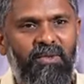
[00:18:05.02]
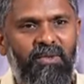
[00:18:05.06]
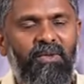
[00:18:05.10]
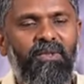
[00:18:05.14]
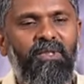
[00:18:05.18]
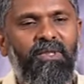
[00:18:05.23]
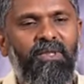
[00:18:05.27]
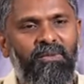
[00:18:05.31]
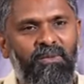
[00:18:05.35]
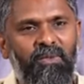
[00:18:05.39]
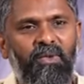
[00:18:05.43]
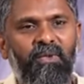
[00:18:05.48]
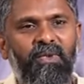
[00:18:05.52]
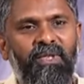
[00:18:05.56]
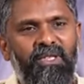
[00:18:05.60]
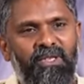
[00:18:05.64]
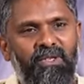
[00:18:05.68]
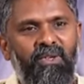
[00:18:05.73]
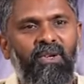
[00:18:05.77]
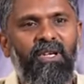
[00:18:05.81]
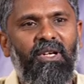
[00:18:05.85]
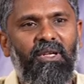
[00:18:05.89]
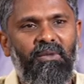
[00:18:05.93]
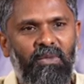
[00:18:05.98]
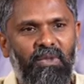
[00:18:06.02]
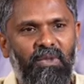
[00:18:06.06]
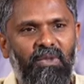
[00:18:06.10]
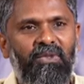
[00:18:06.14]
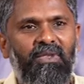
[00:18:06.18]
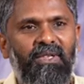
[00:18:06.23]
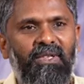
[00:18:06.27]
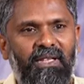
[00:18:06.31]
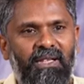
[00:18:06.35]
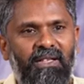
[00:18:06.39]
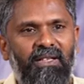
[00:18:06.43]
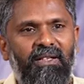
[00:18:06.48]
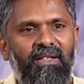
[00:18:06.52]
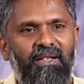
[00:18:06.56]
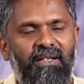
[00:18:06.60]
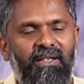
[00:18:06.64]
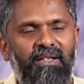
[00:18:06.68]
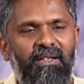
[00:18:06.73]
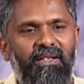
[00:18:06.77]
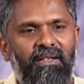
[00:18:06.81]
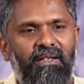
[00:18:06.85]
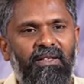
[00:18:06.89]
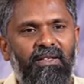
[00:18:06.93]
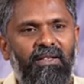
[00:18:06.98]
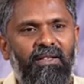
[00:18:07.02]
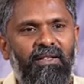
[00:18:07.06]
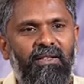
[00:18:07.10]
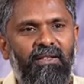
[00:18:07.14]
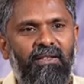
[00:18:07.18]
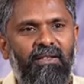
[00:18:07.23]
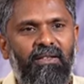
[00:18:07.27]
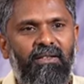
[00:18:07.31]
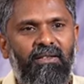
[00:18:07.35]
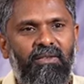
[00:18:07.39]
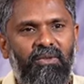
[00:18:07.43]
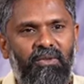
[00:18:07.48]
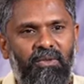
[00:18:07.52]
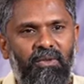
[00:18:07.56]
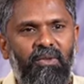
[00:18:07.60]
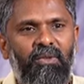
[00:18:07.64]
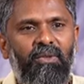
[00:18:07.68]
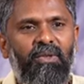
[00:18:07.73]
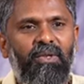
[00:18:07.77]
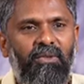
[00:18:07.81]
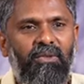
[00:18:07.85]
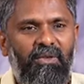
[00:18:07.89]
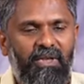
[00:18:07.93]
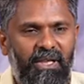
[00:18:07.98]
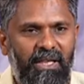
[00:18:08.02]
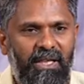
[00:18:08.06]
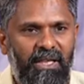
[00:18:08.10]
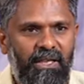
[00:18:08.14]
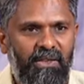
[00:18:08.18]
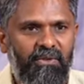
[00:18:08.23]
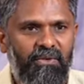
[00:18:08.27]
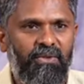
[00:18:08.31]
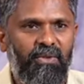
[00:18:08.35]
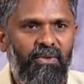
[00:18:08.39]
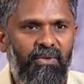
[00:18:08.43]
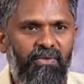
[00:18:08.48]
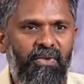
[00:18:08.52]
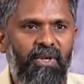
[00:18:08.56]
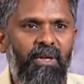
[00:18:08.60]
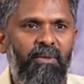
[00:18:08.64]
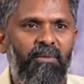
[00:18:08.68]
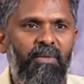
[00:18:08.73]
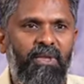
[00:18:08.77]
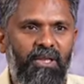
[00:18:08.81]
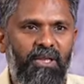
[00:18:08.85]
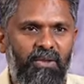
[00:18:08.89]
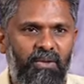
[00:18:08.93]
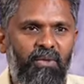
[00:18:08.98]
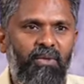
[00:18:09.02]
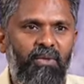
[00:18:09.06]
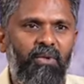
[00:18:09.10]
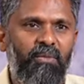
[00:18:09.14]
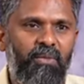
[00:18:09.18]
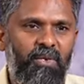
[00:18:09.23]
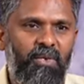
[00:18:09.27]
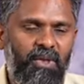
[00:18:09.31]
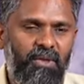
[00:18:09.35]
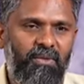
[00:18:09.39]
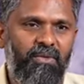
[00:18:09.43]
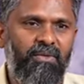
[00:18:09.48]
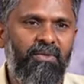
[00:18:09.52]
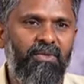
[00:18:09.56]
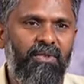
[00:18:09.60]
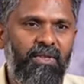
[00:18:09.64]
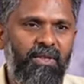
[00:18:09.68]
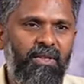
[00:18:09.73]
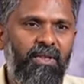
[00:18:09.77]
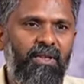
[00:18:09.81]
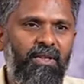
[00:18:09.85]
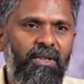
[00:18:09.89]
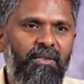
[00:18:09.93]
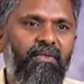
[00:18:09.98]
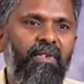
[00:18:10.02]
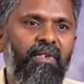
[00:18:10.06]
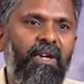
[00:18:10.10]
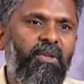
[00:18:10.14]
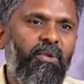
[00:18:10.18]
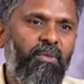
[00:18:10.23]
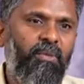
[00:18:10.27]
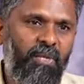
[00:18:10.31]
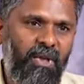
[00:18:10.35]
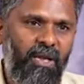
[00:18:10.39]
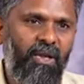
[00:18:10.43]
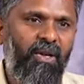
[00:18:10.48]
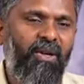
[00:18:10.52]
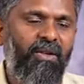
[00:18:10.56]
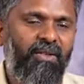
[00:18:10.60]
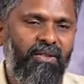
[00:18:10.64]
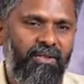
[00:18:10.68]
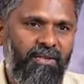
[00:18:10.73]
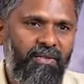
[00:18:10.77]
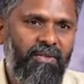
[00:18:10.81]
So this movie is all about you know, your relatives, your family, your hometown, where you belong.